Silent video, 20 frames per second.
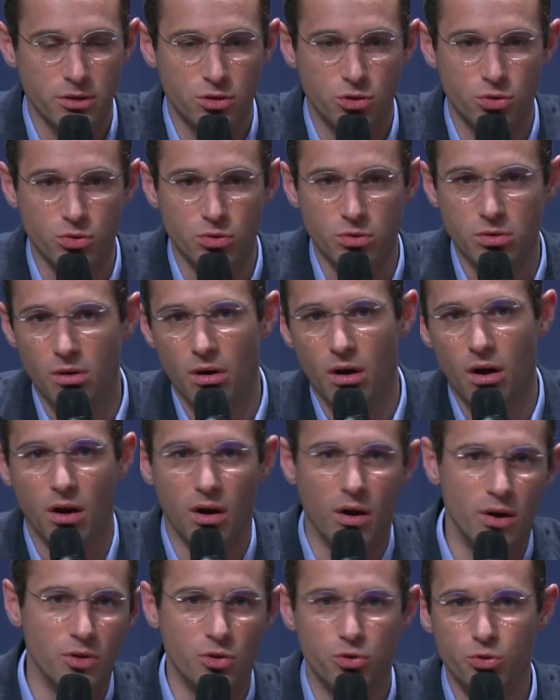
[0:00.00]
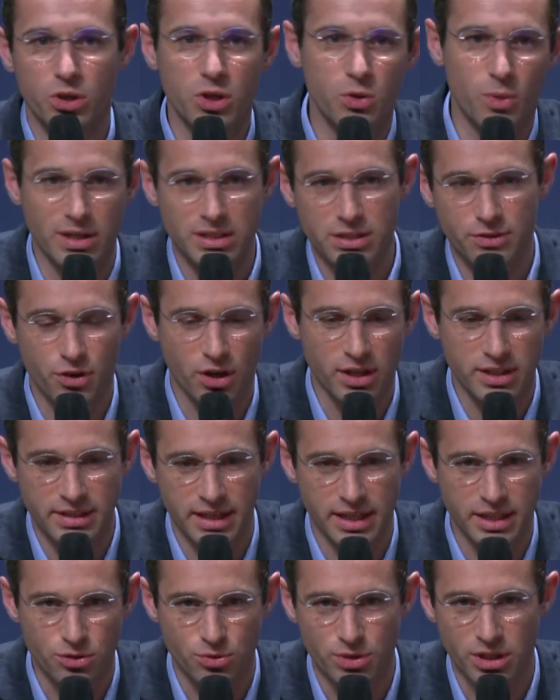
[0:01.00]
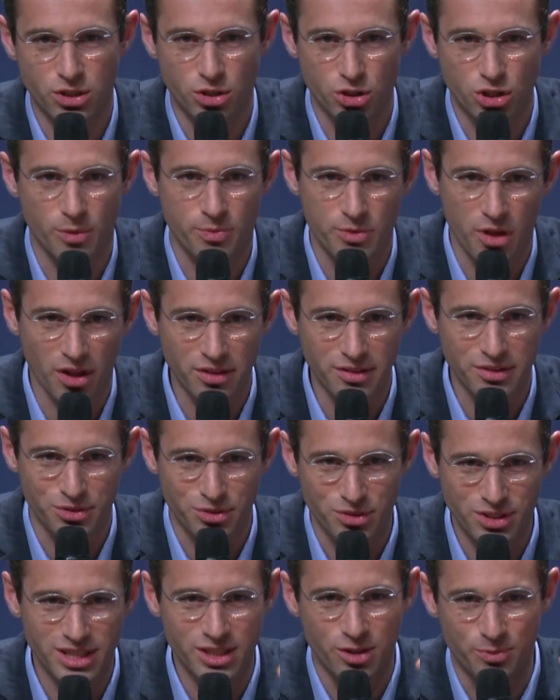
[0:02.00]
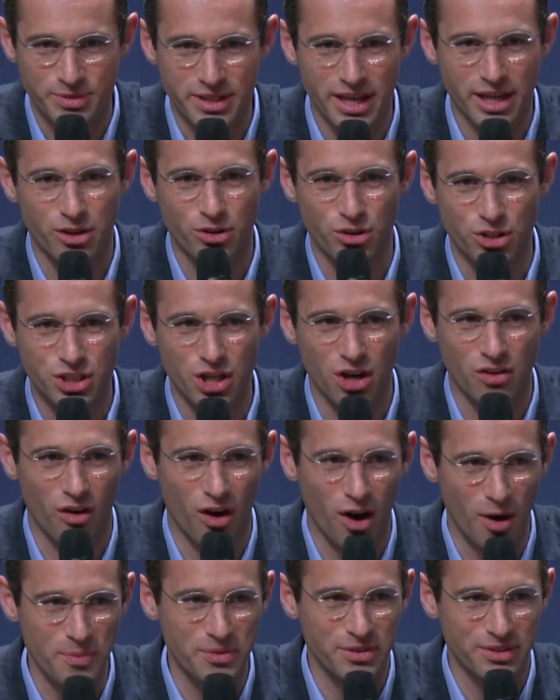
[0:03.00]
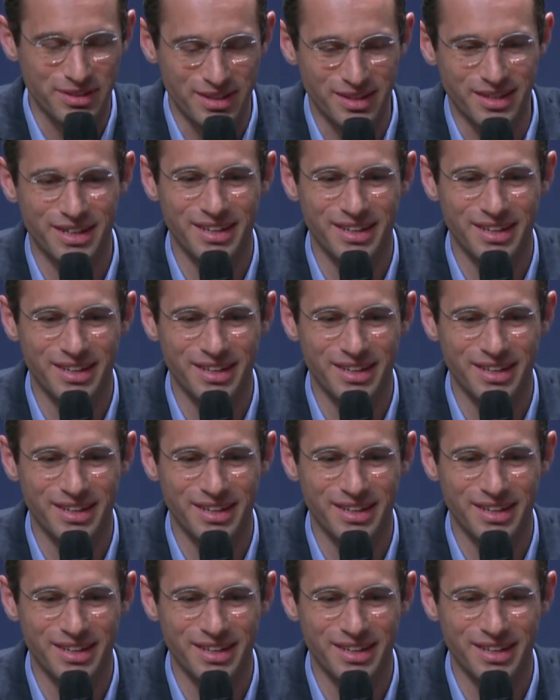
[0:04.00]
to doing whatever it takes to get the job done. You know, this is the psychology of ops.